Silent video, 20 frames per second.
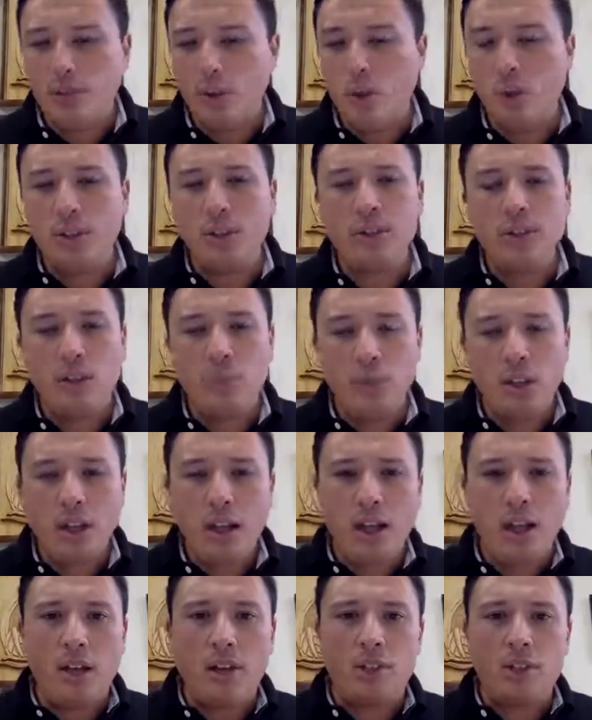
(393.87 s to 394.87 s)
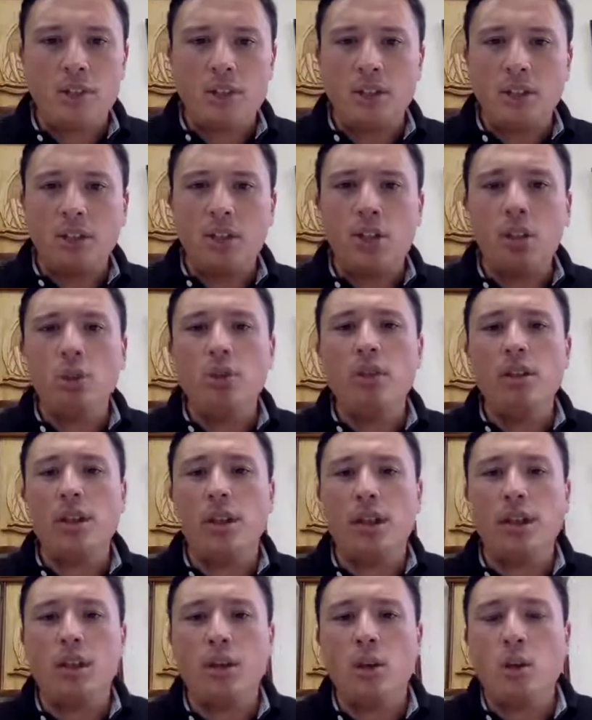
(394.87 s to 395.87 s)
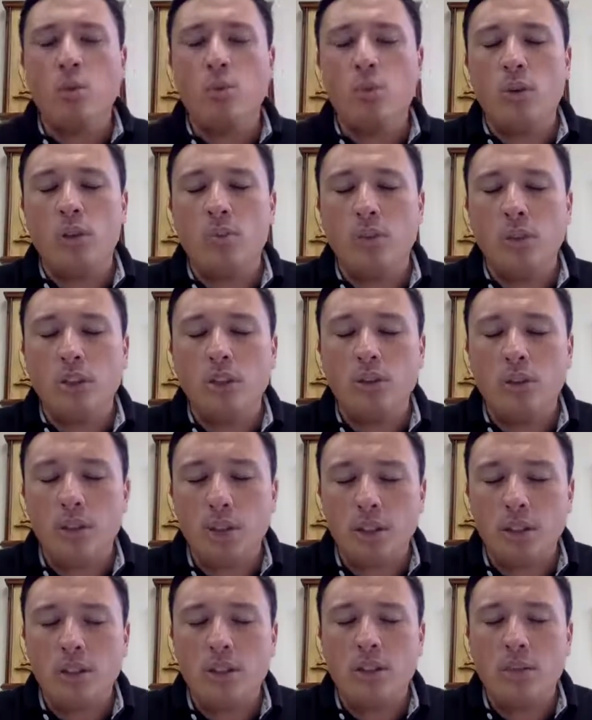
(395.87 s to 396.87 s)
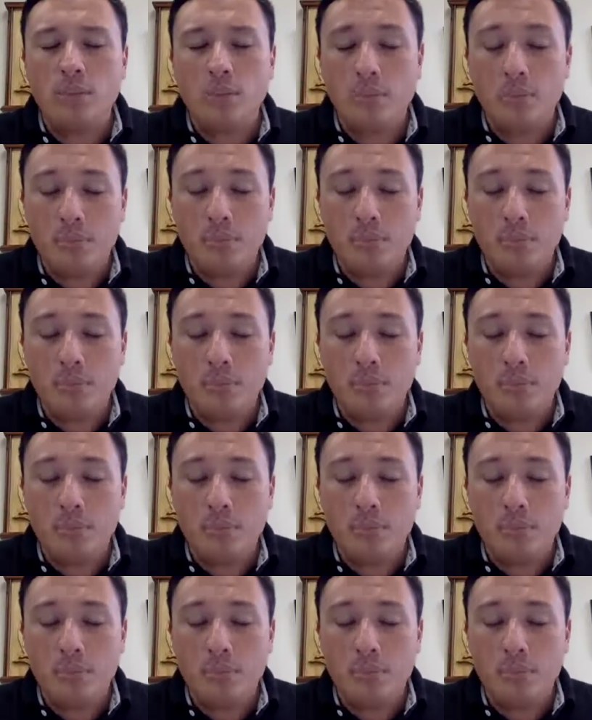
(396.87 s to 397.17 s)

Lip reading: or someone else that you think would be good to